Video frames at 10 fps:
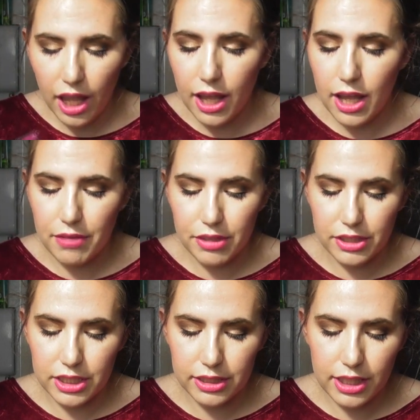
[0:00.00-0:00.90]
I have
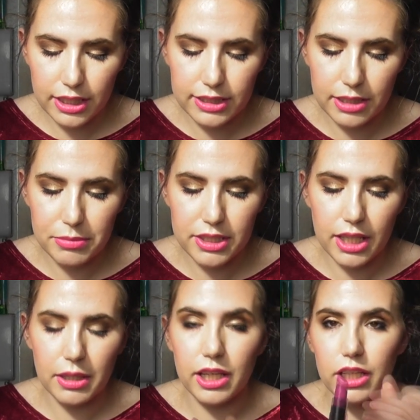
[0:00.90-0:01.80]
the NYX
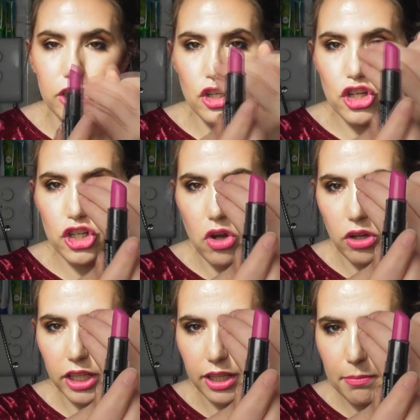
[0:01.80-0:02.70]
lipstick in
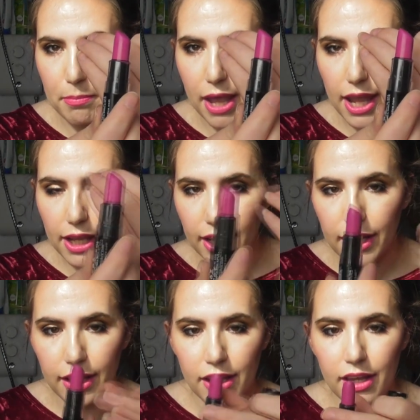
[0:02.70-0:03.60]
Shocking
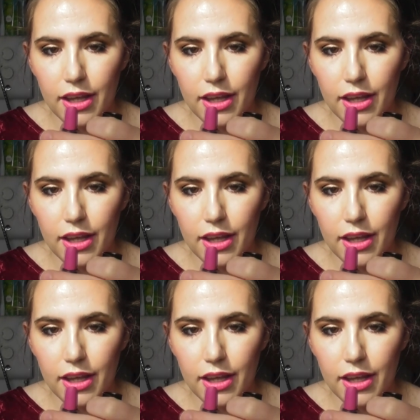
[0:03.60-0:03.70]
Pink,